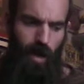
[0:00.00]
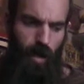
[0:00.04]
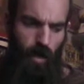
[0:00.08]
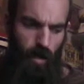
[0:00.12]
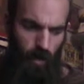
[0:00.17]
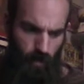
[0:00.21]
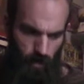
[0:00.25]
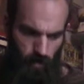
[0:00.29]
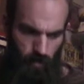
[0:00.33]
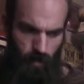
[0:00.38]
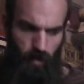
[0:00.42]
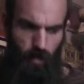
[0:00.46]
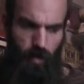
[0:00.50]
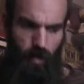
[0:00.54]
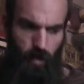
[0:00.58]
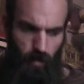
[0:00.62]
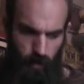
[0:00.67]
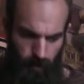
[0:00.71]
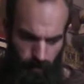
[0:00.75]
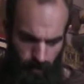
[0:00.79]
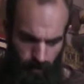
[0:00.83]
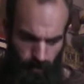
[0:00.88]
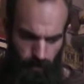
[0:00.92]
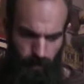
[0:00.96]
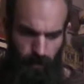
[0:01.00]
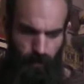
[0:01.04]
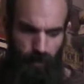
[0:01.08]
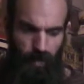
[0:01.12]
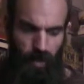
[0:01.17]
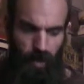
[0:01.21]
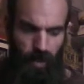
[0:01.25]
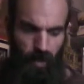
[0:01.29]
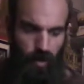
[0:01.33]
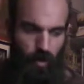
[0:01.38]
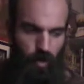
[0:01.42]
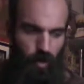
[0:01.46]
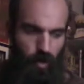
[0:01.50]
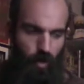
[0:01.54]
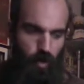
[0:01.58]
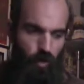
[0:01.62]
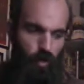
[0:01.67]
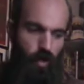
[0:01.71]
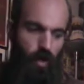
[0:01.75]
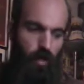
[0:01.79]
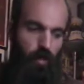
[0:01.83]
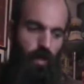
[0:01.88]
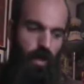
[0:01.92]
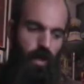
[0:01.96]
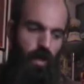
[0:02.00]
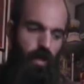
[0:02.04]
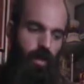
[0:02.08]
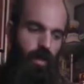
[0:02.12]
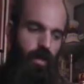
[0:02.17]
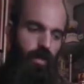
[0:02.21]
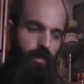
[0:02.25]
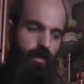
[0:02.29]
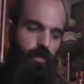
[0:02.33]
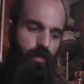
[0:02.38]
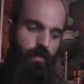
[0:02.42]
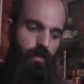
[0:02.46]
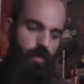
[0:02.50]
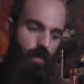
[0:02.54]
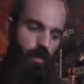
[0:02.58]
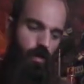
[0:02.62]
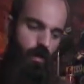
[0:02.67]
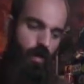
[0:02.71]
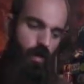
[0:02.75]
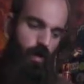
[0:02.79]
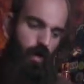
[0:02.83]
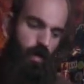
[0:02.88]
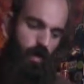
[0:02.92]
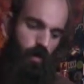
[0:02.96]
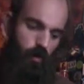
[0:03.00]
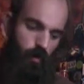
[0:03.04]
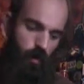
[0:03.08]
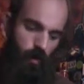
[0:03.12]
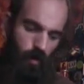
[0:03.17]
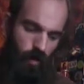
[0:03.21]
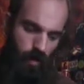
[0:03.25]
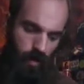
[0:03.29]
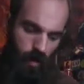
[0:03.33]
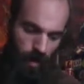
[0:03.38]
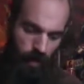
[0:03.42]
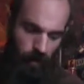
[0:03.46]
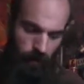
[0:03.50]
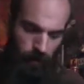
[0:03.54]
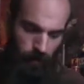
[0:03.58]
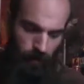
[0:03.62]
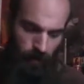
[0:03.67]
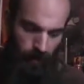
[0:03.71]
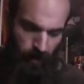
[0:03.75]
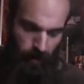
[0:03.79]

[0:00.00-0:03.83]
And he just goes right back in to the verse again.